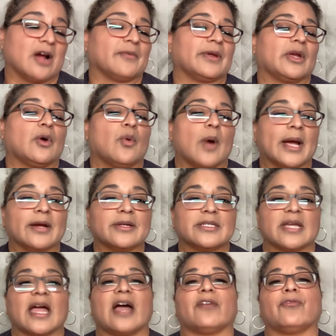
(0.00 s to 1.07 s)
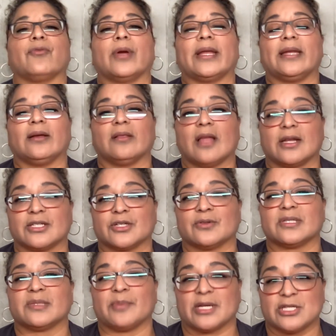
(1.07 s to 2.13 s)
are required to have radiological
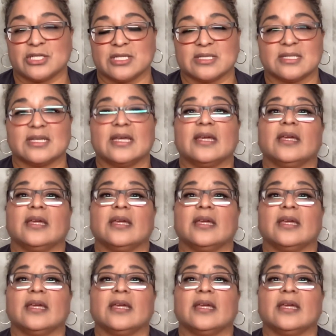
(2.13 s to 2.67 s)
sponges